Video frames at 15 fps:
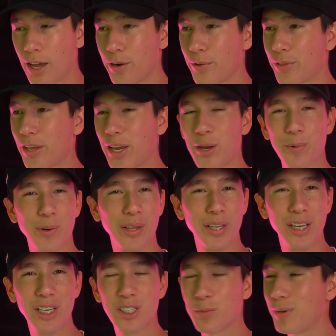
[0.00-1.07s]
I don't think it really
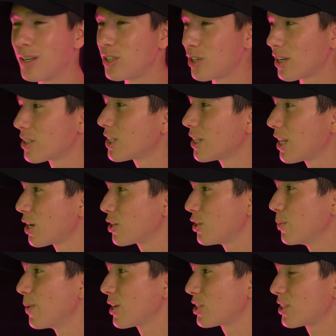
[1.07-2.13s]
needs to be adjusted there
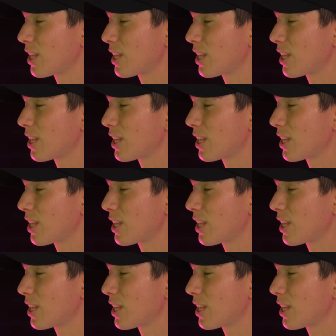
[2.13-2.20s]
too much.